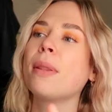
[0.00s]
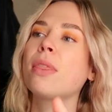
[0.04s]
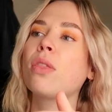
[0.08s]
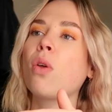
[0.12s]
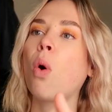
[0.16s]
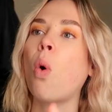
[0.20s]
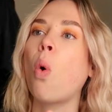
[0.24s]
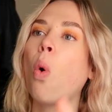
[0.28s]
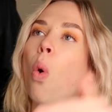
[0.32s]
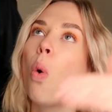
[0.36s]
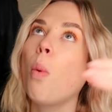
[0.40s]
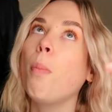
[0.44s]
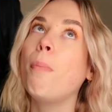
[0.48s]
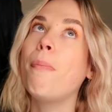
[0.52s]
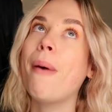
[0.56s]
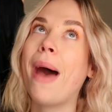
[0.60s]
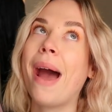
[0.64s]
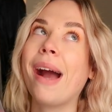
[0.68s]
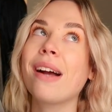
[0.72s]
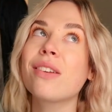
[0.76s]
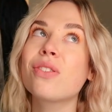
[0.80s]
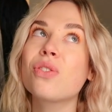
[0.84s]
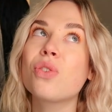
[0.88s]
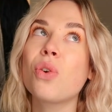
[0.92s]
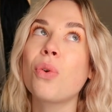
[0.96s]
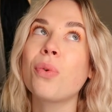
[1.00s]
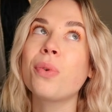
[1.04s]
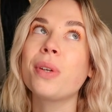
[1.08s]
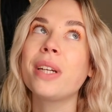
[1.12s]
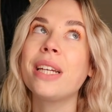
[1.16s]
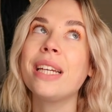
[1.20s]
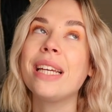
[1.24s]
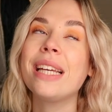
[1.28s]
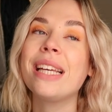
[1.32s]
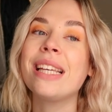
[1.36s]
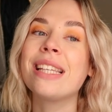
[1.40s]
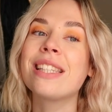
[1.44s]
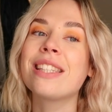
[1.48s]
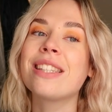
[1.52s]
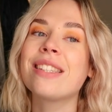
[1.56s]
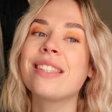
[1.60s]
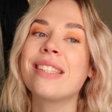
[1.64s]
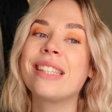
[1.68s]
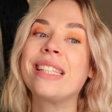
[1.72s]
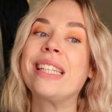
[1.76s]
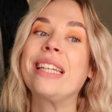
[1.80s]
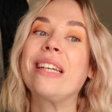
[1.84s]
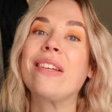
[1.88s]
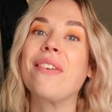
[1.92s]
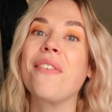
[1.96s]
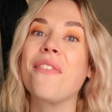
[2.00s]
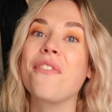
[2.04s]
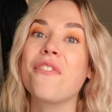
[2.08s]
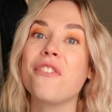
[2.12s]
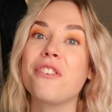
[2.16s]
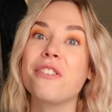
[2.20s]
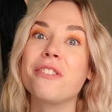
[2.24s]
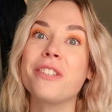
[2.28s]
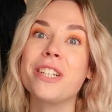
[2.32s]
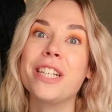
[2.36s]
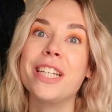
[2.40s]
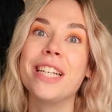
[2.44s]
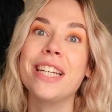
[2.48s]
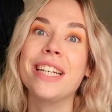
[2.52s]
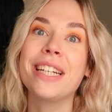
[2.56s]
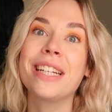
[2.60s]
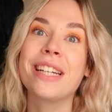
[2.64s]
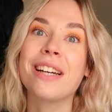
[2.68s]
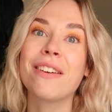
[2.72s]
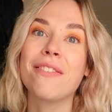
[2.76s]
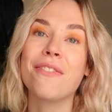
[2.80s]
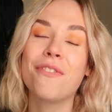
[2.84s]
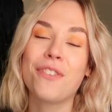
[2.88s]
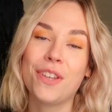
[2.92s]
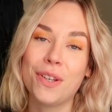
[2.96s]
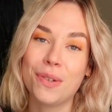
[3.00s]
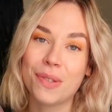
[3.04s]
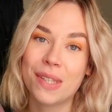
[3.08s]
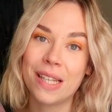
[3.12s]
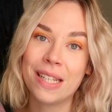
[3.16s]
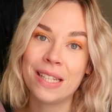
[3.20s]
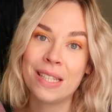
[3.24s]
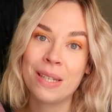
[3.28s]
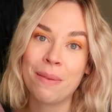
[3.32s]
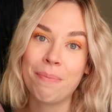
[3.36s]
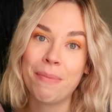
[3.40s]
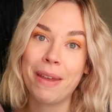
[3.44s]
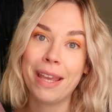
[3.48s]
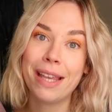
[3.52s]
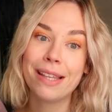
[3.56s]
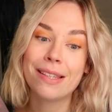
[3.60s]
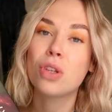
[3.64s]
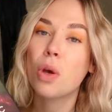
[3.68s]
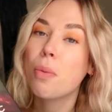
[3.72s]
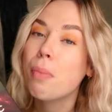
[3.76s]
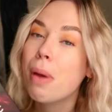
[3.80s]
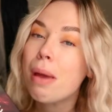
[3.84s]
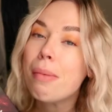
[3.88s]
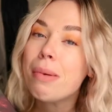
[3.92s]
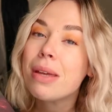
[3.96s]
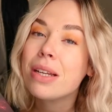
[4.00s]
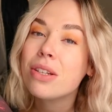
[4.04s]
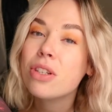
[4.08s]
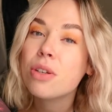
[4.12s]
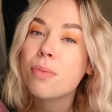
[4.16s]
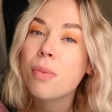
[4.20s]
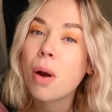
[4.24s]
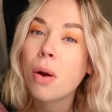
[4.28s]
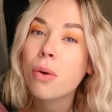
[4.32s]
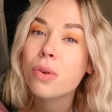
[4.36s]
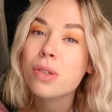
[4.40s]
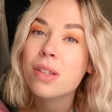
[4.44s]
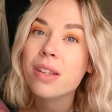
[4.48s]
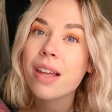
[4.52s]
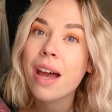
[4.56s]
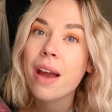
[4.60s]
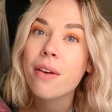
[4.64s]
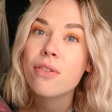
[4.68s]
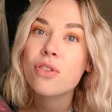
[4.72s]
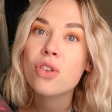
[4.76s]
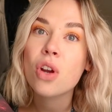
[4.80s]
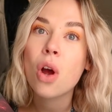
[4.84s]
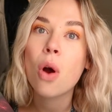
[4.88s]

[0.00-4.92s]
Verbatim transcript: but the whole backstory is still very confusing to me. So maybe in tomorrow's live